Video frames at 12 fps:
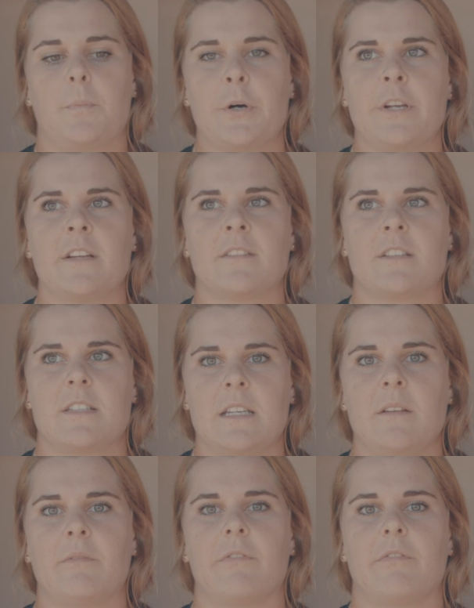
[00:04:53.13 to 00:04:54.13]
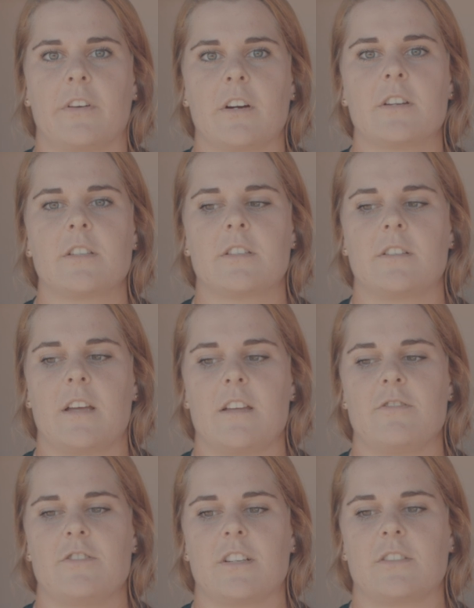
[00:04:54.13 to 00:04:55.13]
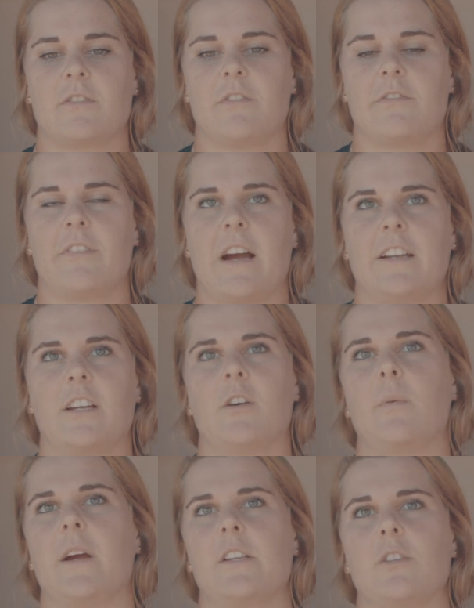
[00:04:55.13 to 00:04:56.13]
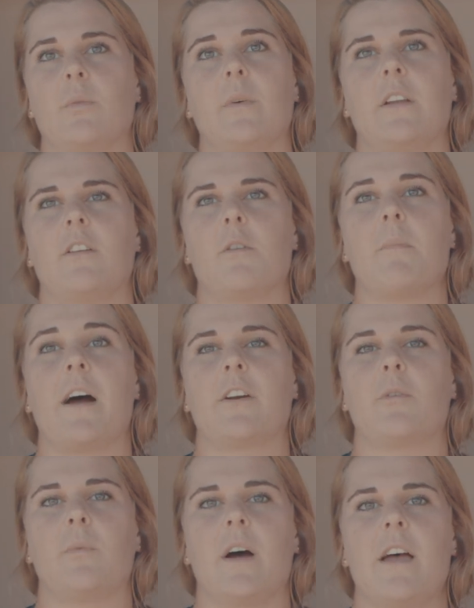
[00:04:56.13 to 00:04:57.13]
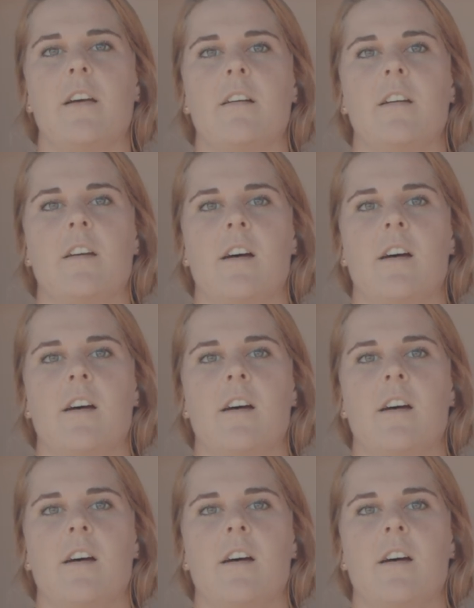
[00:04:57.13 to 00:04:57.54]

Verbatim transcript: putting the team first and just finding a way to win no matter what,